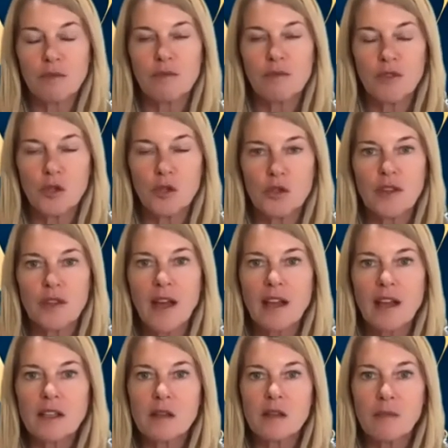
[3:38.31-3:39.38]
usually
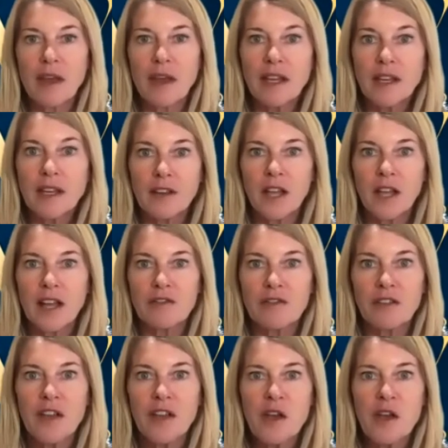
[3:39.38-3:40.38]
that's the man in their life,